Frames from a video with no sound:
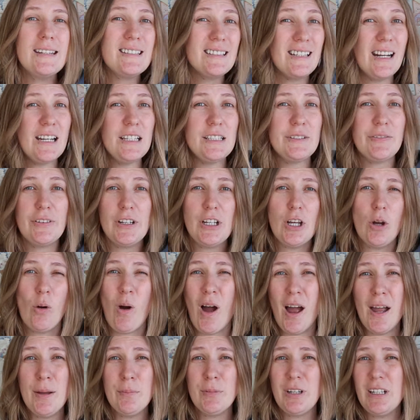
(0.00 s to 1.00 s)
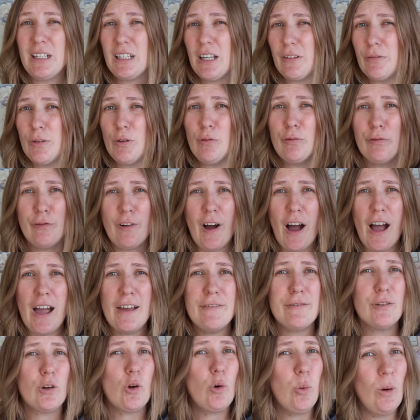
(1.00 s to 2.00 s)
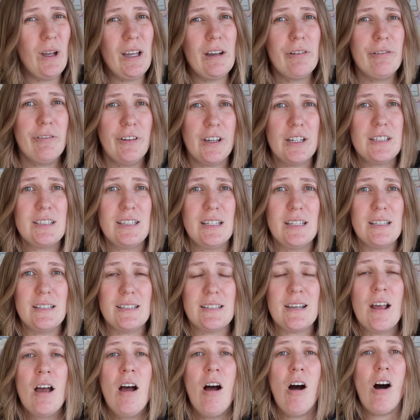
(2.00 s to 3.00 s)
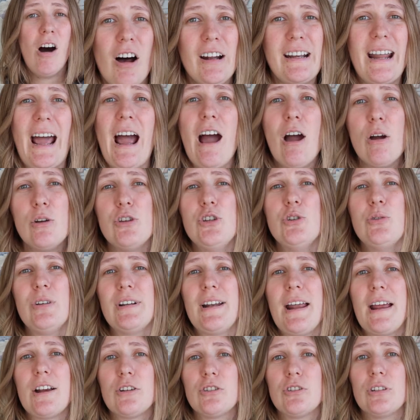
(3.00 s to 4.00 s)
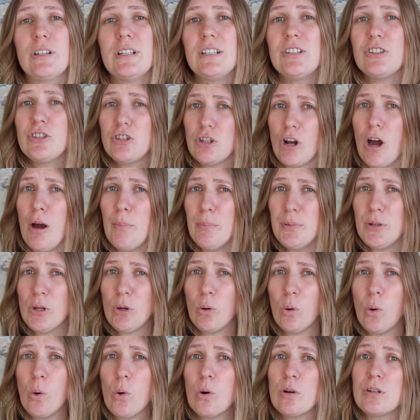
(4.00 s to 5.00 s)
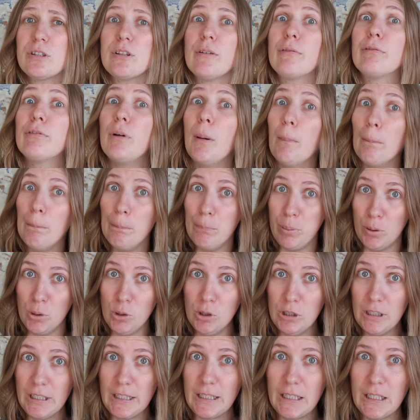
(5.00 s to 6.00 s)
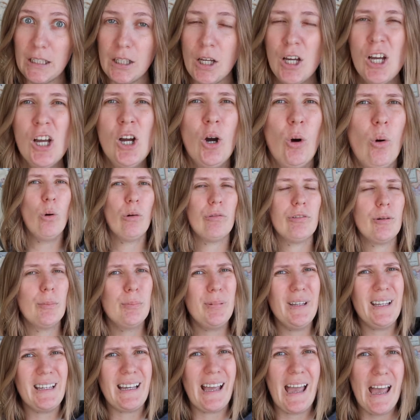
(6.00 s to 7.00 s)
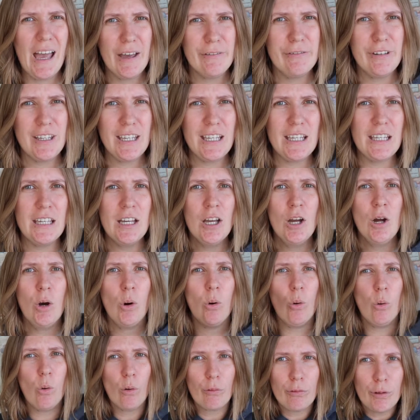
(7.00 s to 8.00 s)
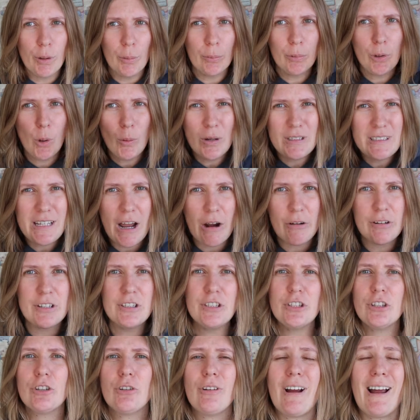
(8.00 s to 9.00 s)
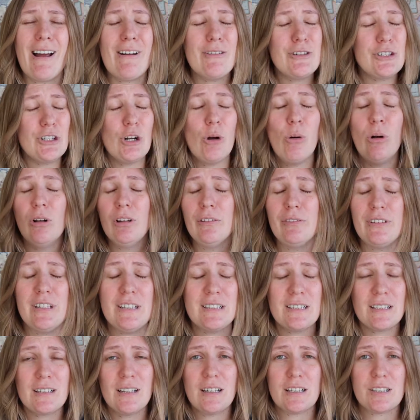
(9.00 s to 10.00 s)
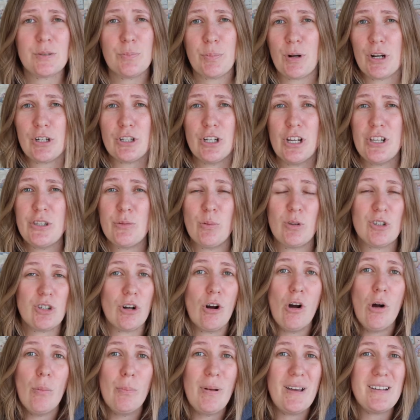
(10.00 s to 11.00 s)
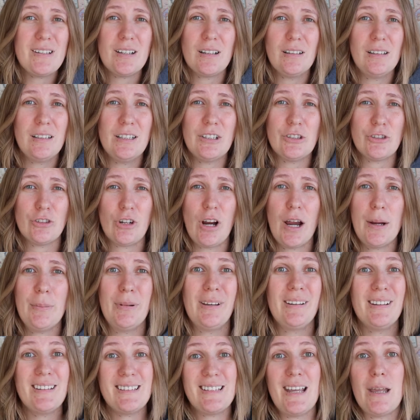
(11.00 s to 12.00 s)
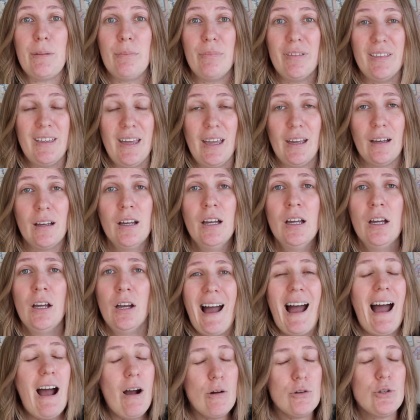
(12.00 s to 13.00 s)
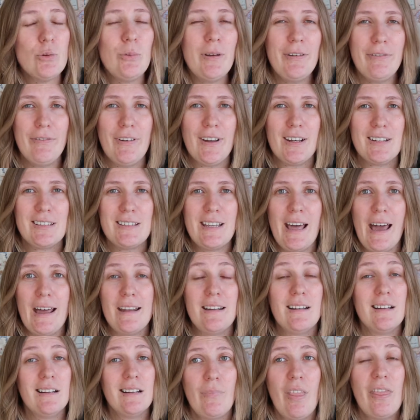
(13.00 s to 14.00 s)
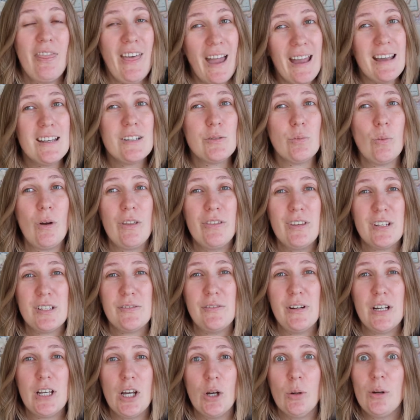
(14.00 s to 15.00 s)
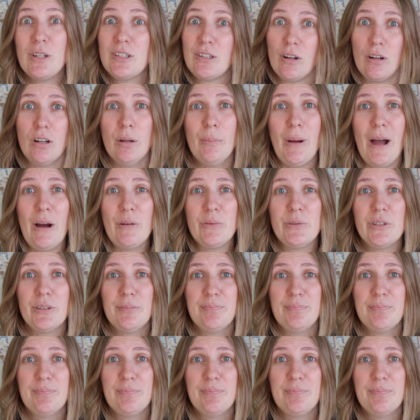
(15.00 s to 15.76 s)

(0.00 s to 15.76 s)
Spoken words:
today's video, I'm going to give you 5 quick fixes on how you can actually stop your horse from pulling or from being heavy or from going down into the ground. You know, all of these expressions which are all basically describing the same thing. How do we fix that? That is what this video is all about.